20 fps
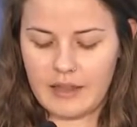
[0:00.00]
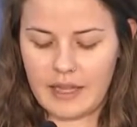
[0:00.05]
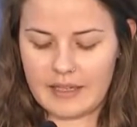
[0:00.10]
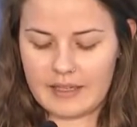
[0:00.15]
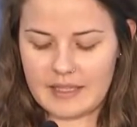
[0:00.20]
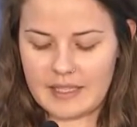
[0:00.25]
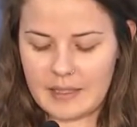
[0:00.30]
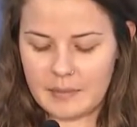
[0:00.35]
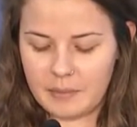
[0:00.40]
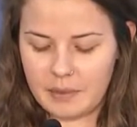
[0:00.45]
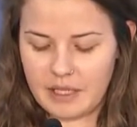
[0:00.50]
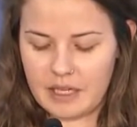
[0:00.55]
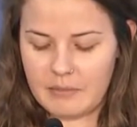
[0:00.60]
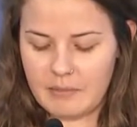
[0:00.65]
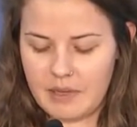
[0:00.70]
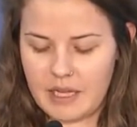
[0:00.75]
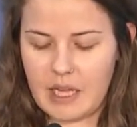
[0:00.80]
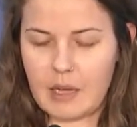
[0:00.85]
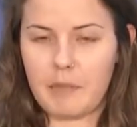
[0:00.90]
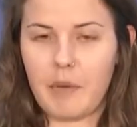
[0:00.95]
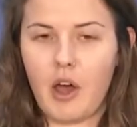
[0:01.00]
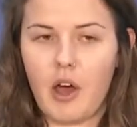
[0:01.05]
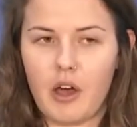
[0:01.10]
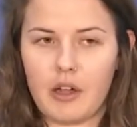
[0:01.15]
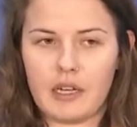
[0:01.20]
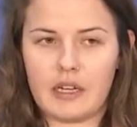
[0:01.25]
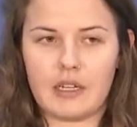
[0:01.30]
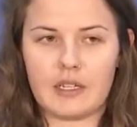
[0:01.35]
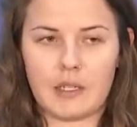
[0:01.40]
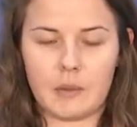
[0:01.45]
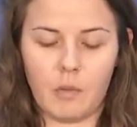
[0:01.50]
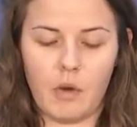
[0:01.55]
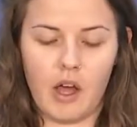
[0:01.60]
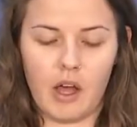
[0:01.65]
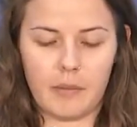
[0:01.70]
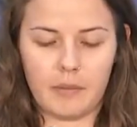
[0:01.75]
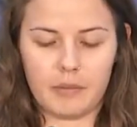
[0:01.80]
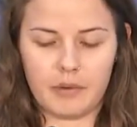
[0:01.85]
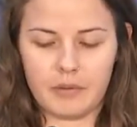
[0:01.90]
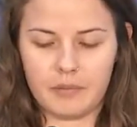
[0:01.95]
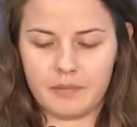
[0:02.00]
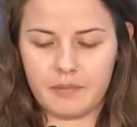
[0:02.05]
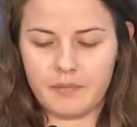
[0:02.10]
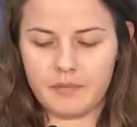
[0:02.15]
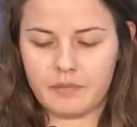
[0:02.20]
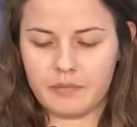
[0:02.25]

lies simply in being a pawn in a swap.